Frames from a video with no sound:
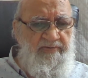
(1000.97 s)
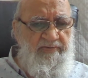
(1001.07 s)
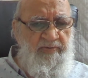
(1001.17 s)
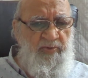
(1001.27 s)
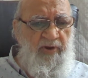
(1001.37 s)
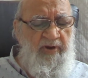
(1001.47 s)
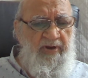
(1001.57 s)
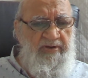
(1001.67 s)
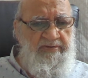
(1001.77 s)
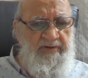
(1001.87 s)
So
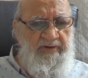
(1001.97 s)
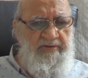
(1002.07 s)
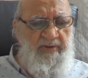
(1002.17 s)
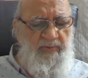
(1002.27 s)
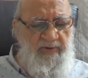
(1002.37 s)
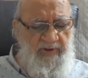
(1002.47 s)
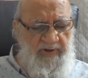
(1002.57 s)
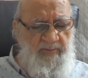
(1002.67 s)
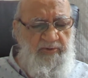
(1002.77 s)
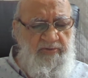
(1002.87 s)
Maulana Sayyid
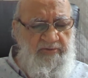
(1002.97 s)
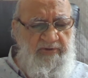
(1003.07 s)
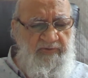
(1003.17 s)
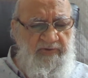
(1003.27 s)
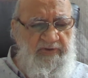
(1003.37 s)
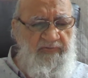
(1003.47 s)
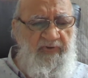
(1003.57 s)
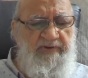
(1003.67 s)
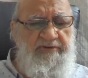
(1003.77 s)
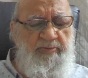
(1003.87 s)
Abul-Alam Maududi was the
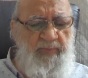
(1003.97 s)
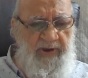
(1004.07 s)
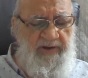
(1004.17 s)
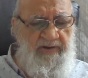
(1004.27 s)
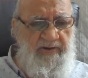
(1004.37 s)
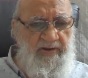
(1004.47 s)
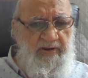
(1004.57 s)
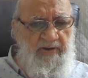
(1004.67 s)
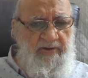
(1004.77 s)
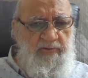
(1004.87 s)
first man
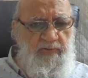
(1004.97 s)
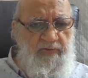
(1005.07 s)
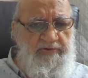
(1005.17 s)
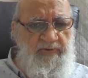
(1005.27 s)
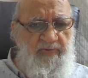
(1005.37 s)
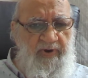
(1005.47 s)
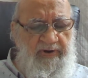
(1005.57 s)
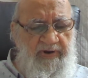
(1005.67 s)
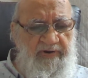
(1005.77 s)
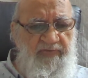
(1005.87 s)
who was awarded